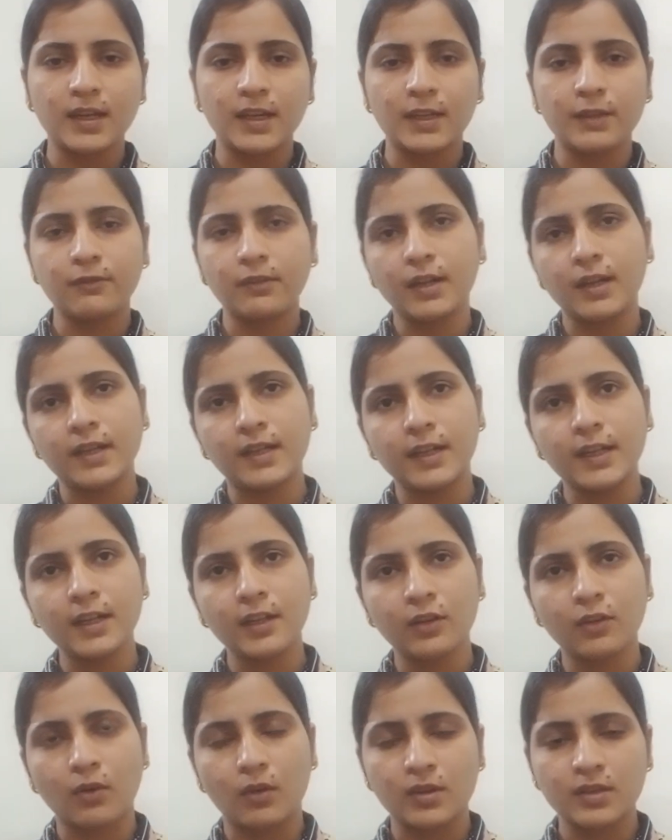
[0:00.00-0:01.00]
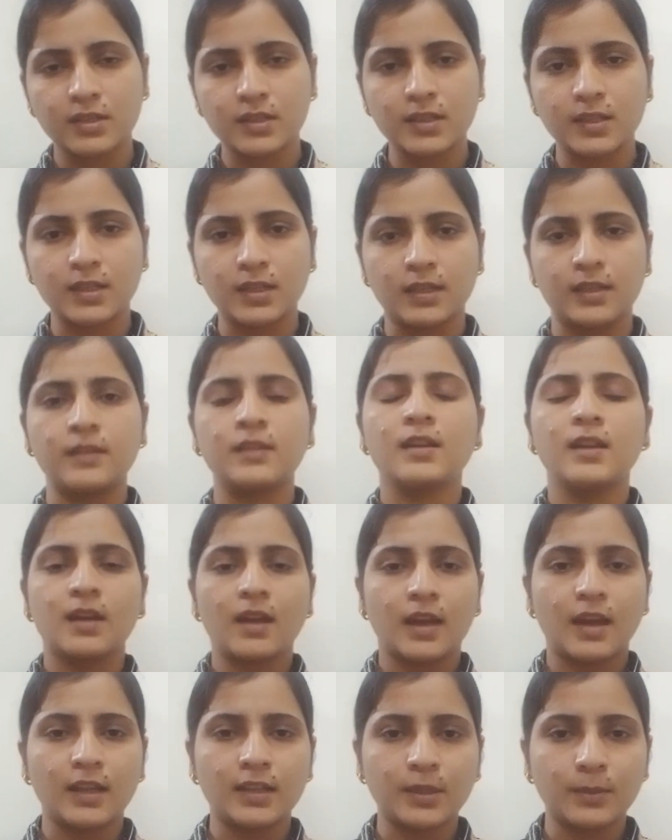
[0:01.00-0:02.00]
divided constantly.
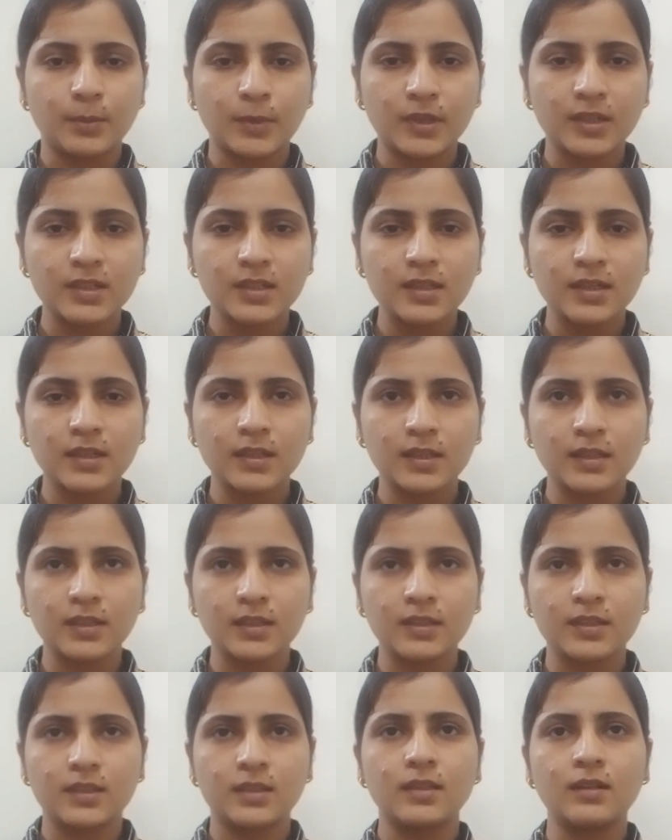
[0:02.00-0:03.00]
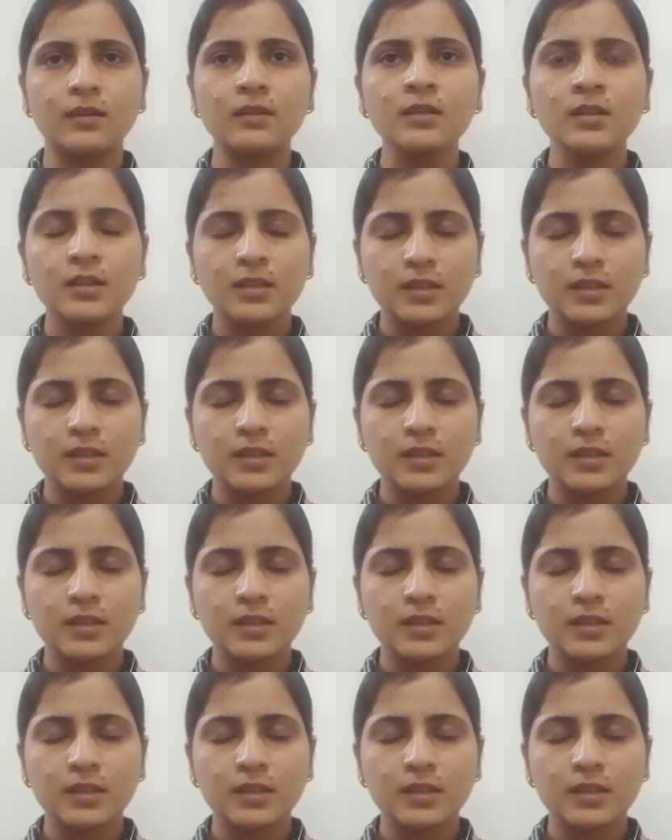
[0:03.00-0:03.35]
And the function is the